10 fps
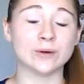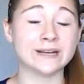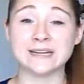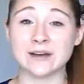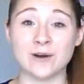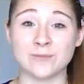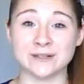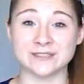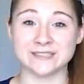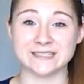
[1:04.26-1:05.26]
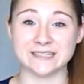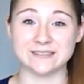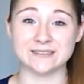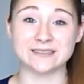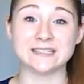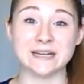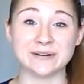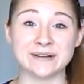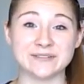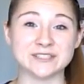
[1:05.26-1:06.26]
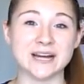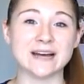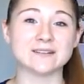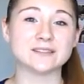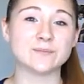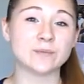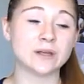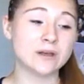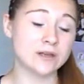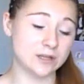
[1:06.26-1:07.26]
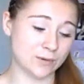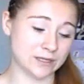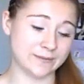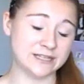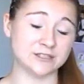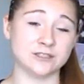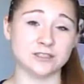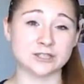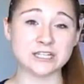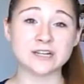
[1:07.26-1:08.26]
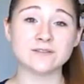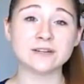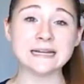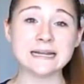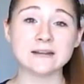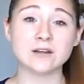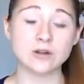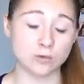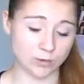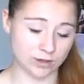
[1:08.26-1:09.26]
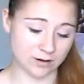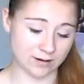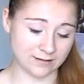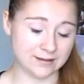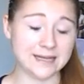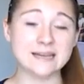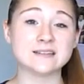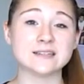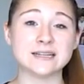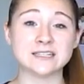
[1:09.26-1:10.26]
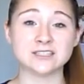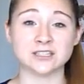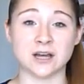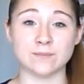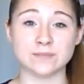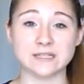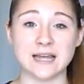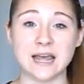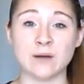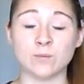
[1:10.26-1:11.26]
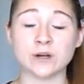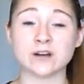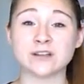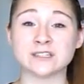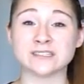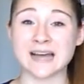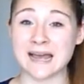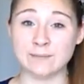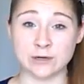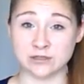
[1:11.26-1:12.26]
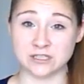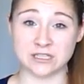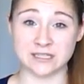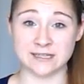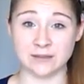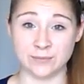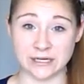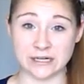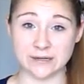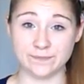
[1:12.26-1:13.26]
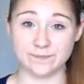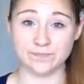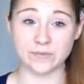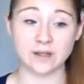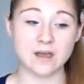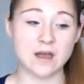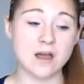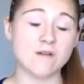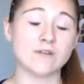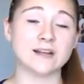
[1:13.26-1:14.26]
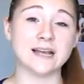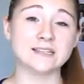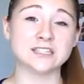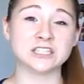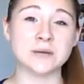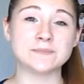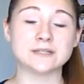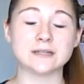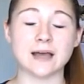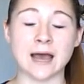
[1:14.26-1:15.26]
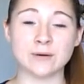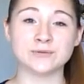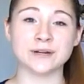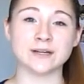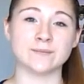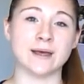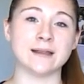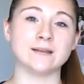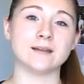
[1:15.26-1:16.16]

working at home on your skills to get ready for tryouts. You want to make sure you stretch every day, work on kicks and jumps, and work on your tight motions in the mirror. For kicks and jumps, I would recommend